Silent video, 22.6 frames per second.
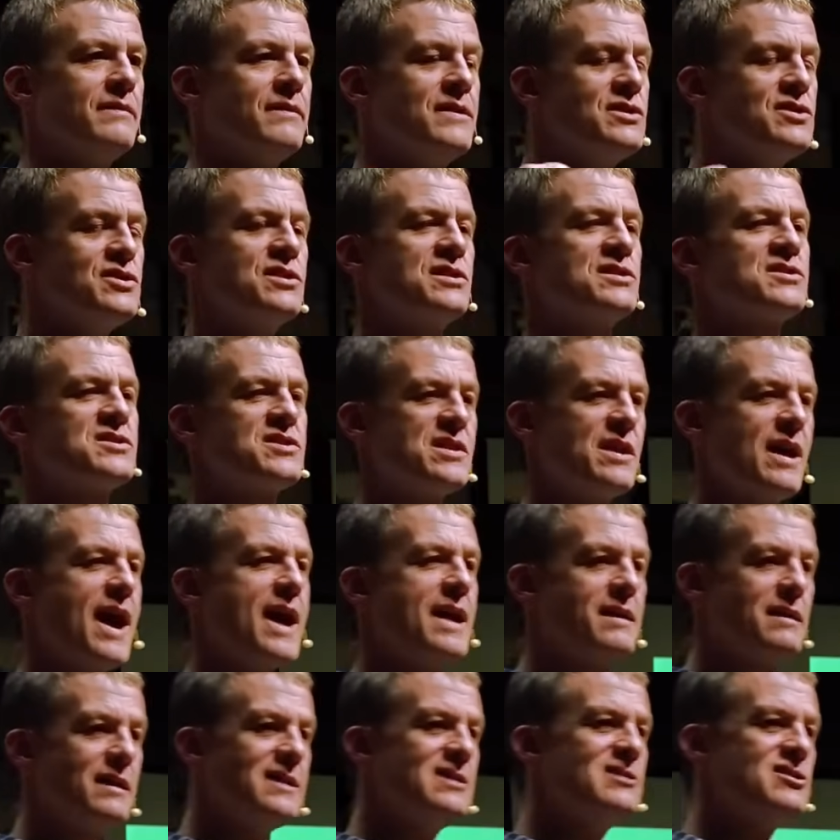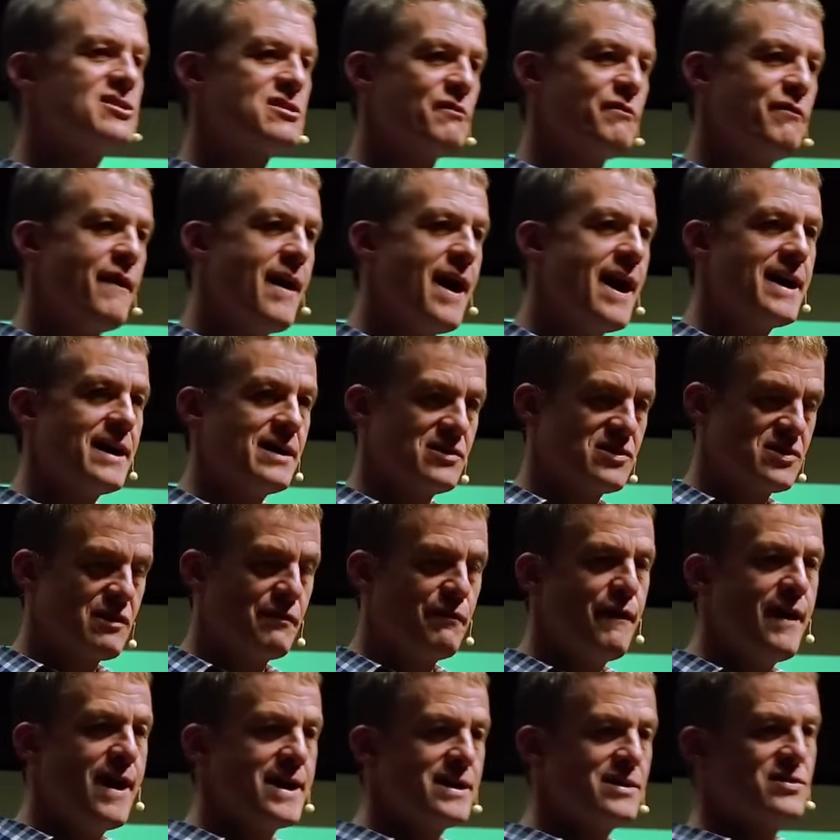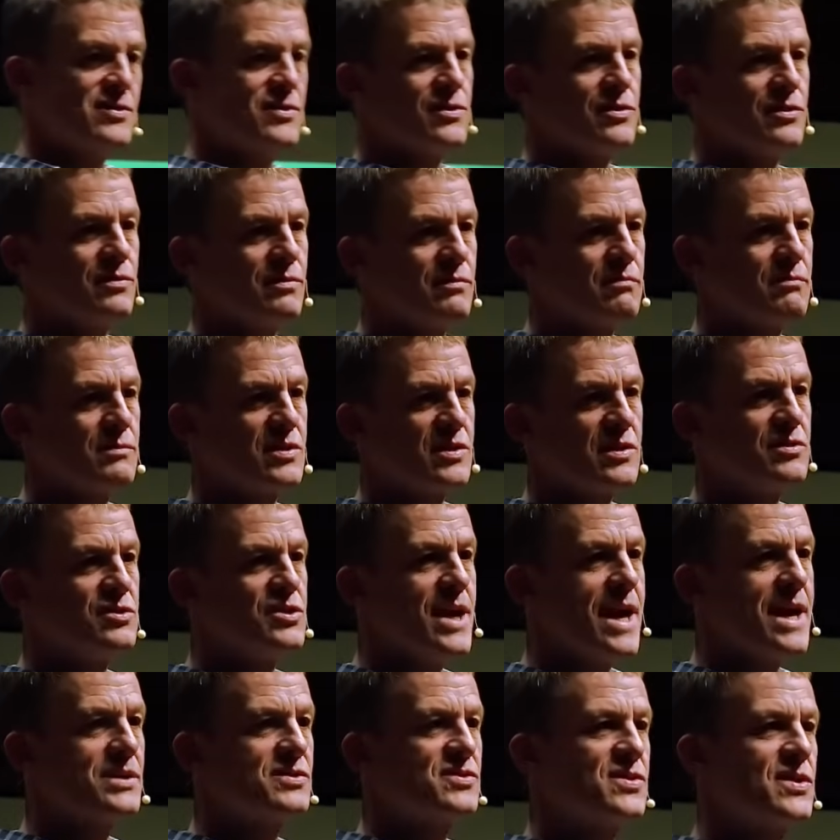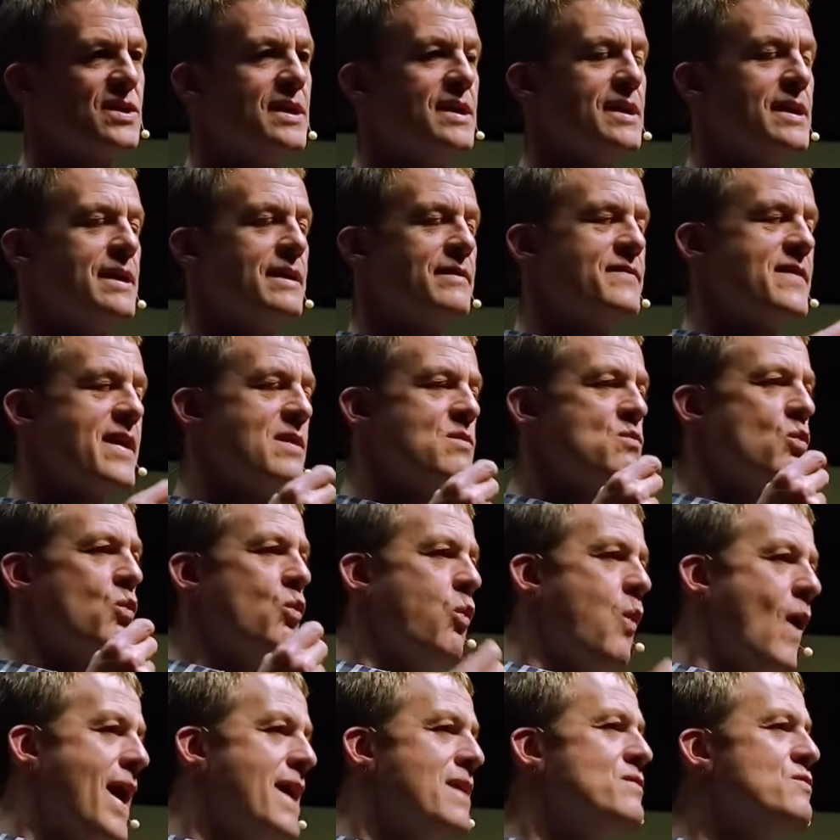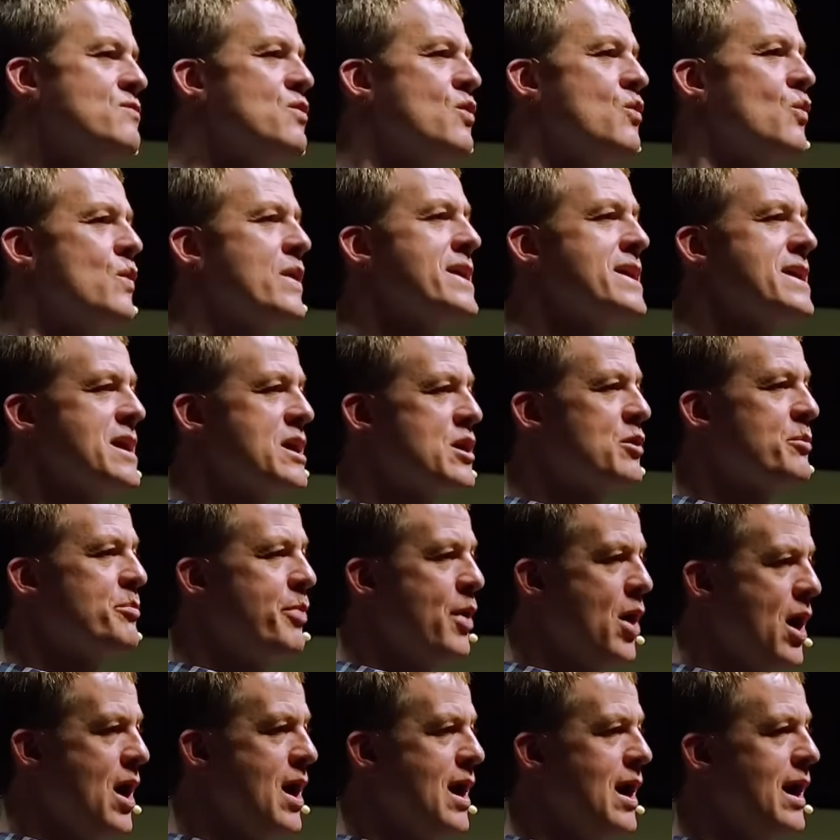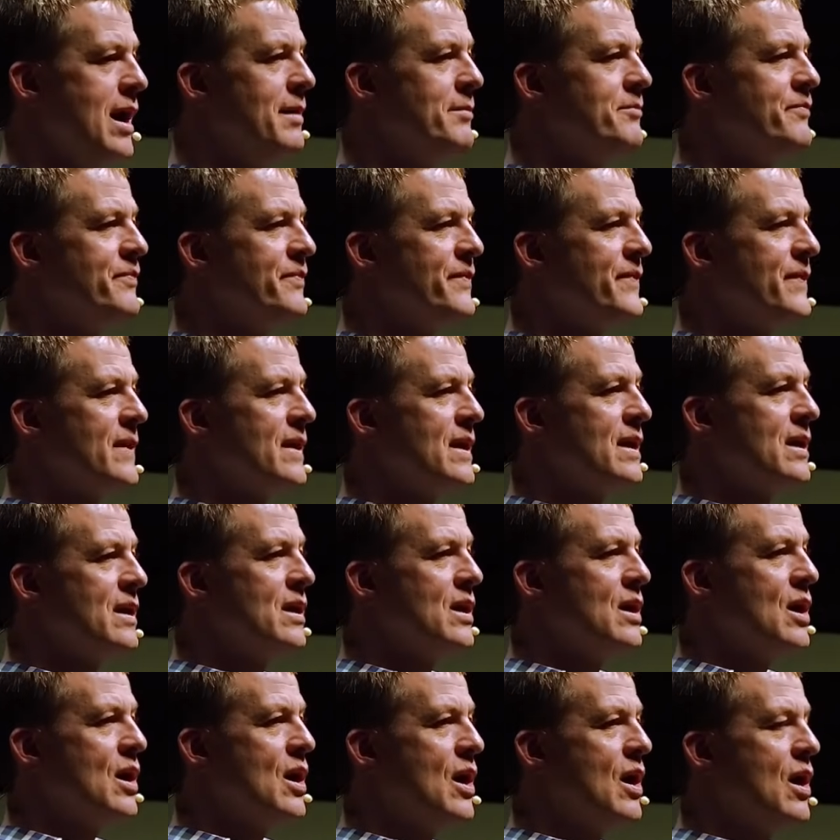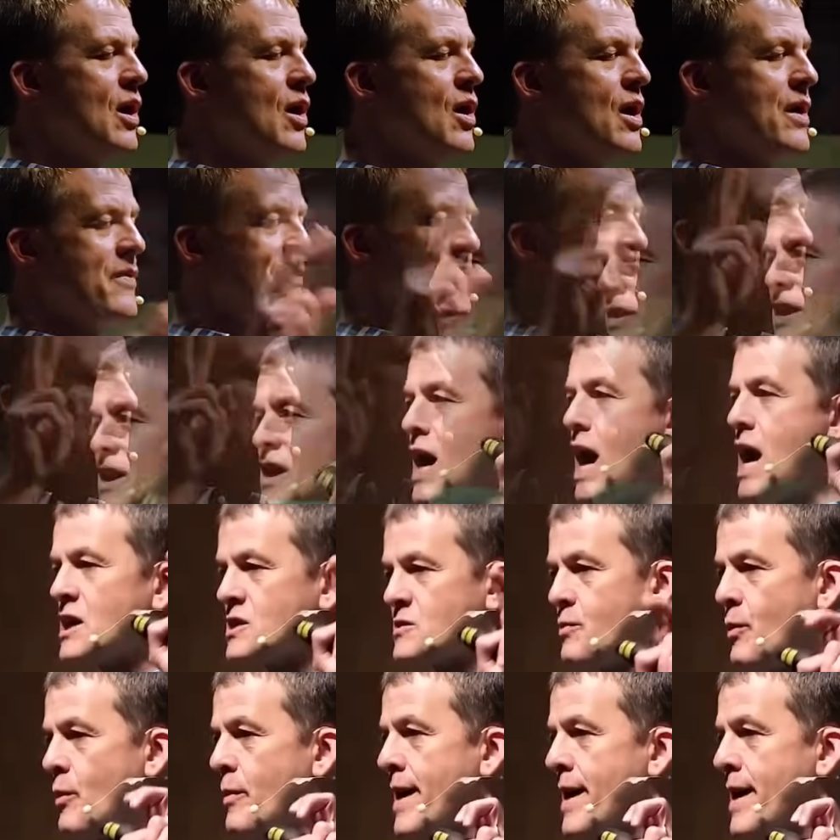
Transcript: this should at least suffice to suggest that when we hear Paul on the gospel